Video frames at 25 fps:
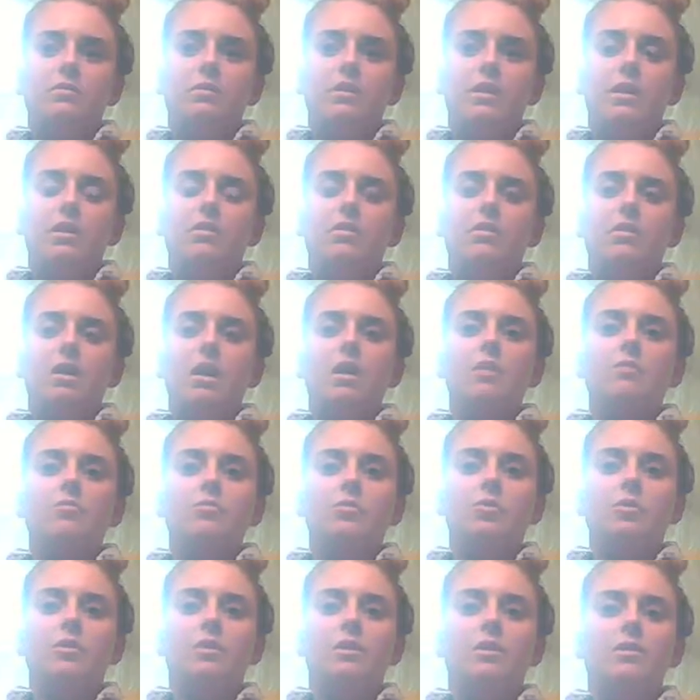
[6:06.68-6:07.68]
they're a lot
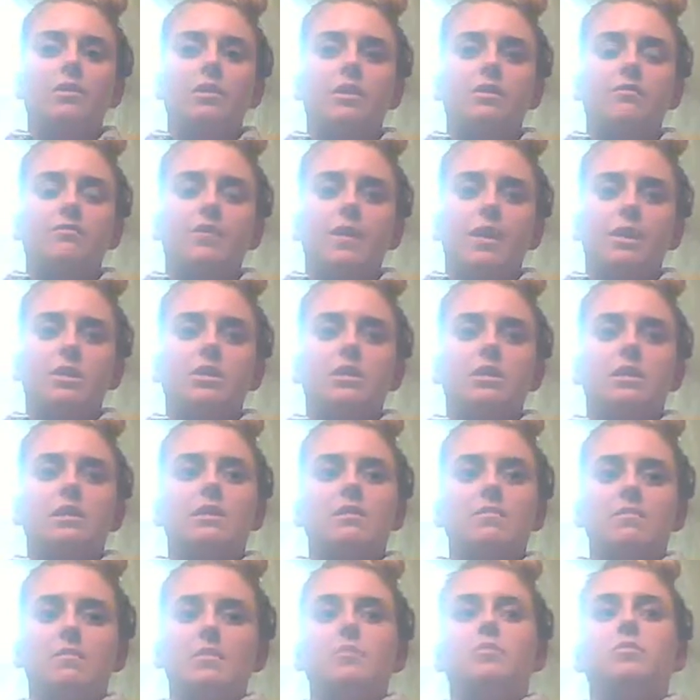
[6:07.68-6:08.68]
more affectionate
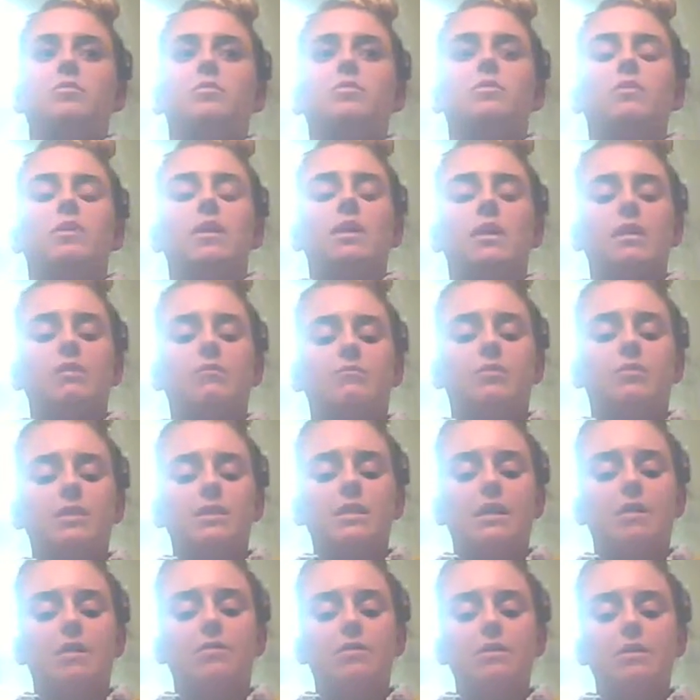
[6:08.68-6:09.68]
than people ever
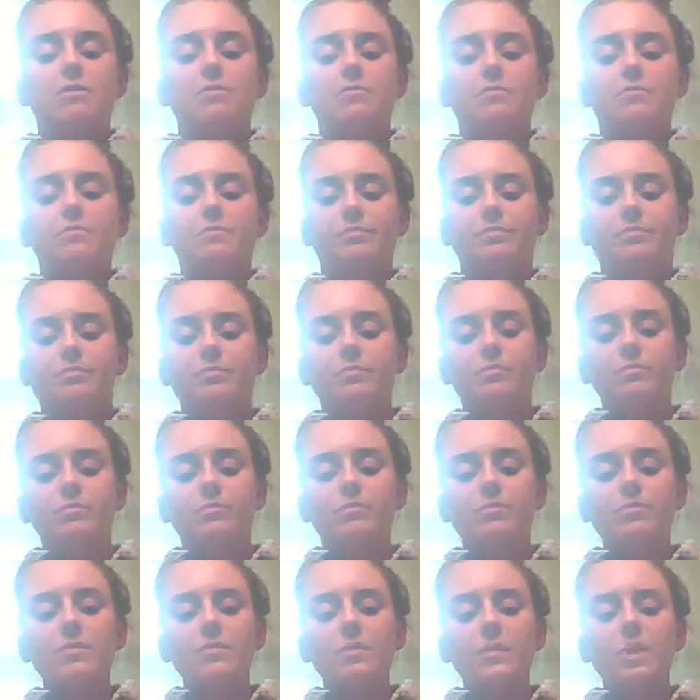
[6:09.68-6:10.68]
tell you.
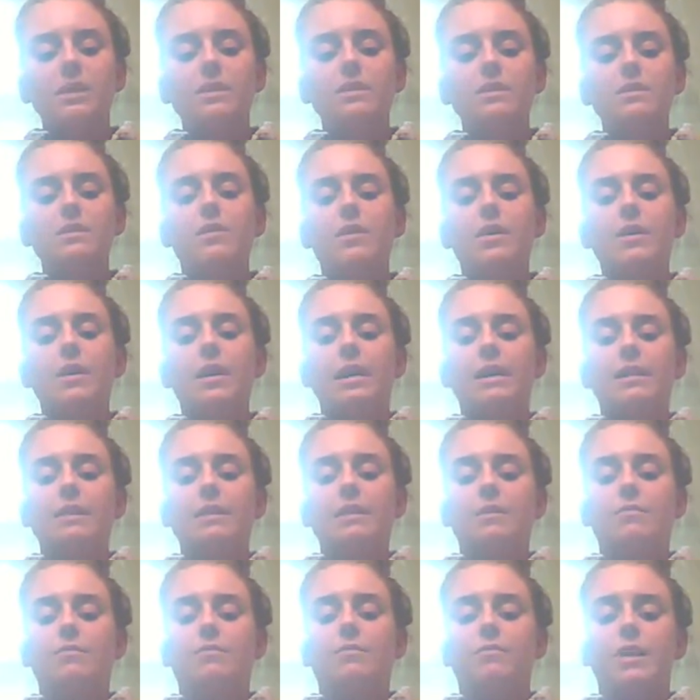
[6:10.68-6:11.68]
So I
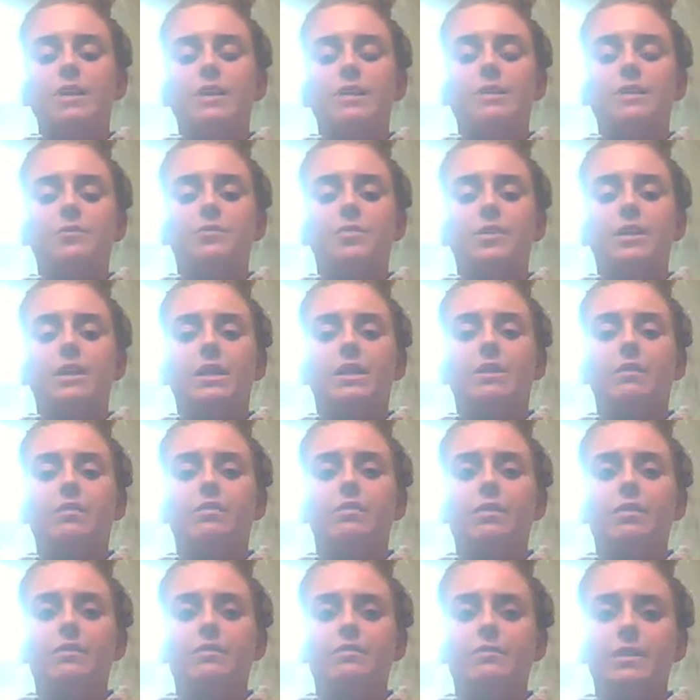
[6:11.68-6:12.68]
ended up finding one
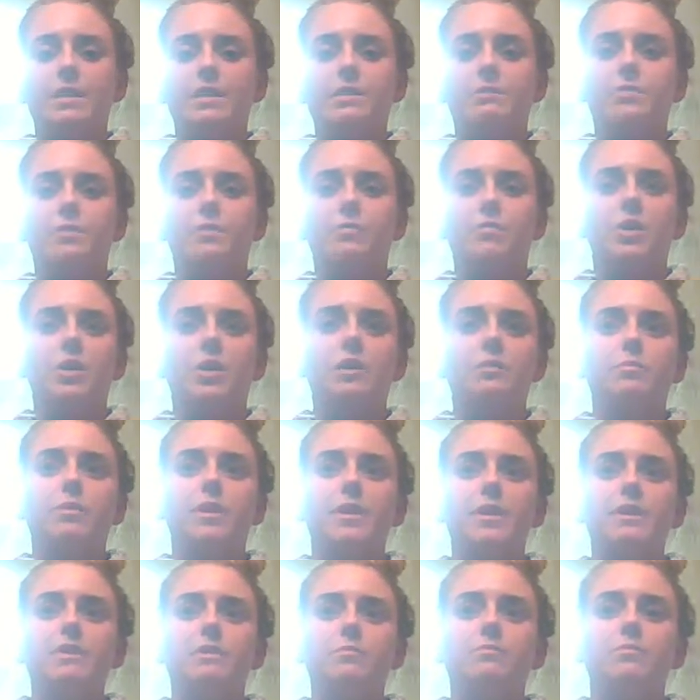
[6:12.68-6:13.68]
on Facebook
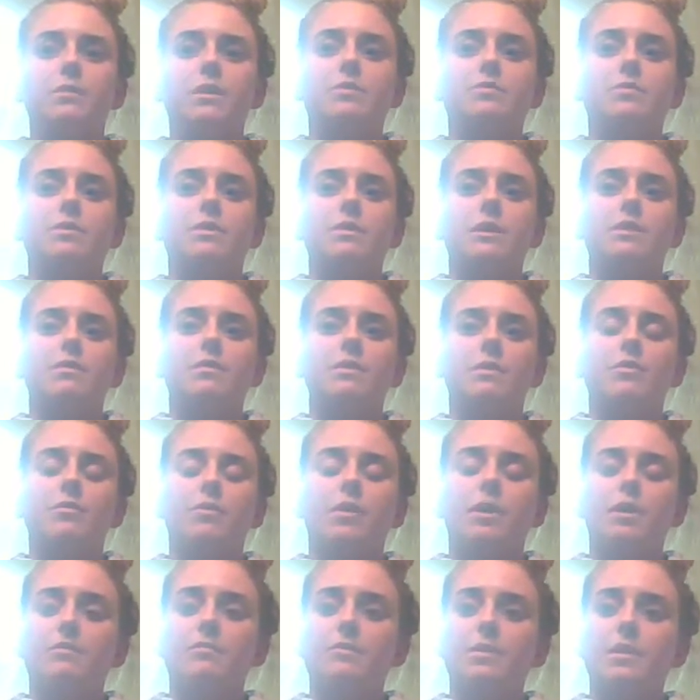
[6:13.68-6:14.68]
Marketplace. Somebody was getting
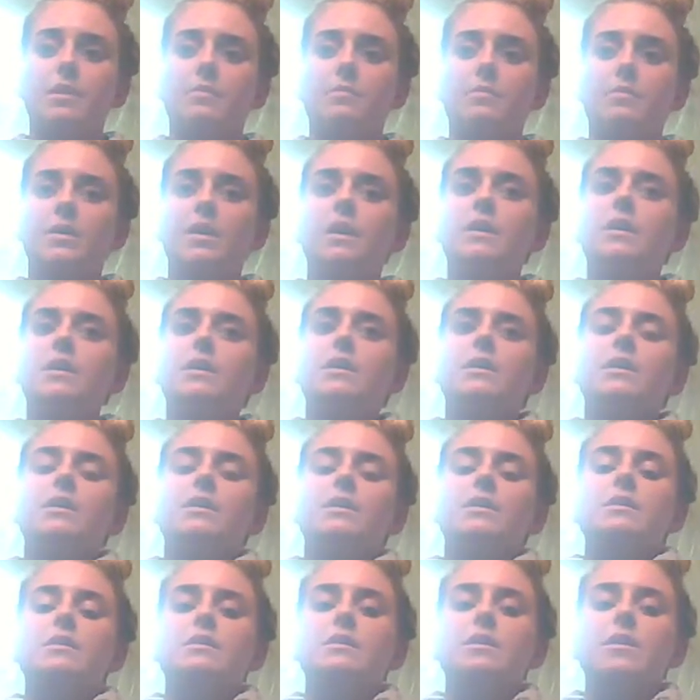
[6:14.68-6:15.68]
rid of him,
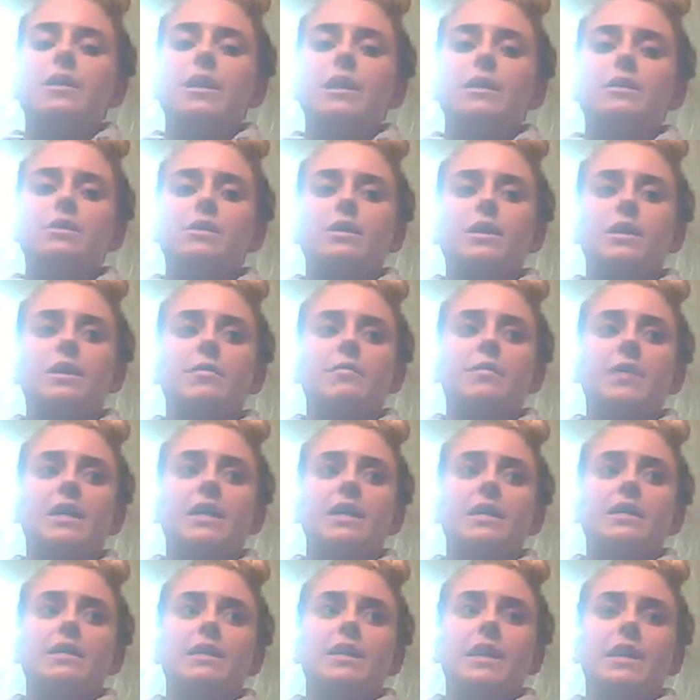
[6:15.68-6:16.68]
so I took him
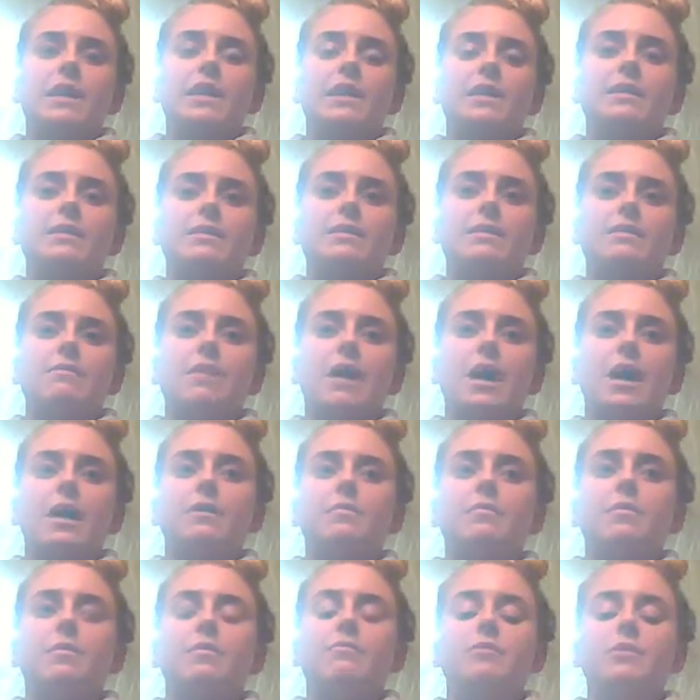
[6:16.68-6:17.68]
in and I've had
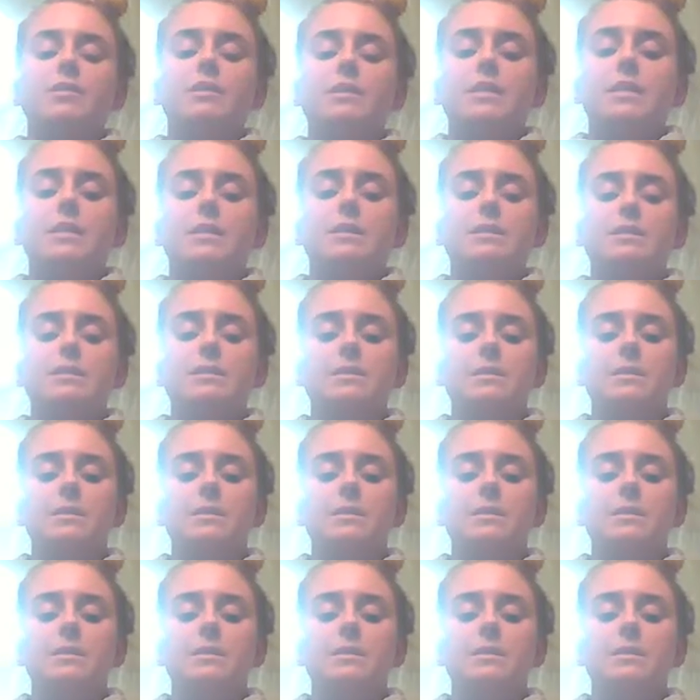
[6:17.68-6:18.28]
him ever since.